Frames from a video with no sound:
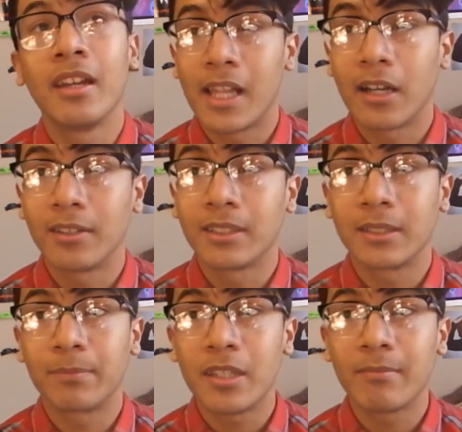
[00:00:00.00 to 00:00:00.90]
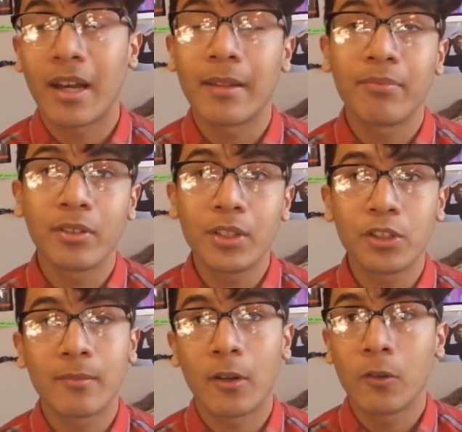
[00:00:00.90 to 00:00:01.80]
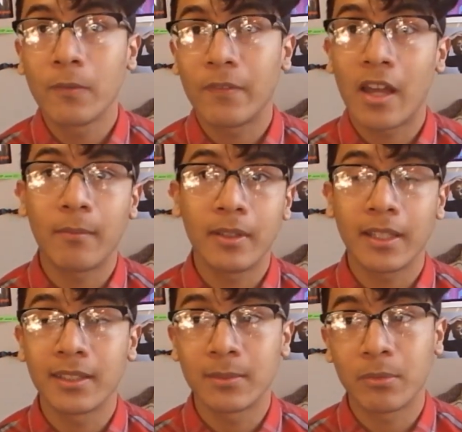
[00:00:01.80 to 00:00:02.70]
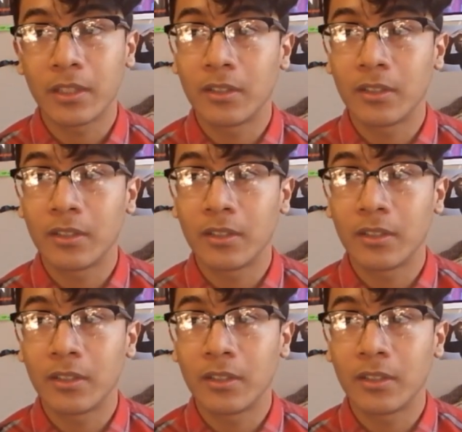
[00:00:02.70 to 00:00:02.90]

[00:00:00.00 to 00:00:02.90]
Now, I'm pretty sure my whole family at this point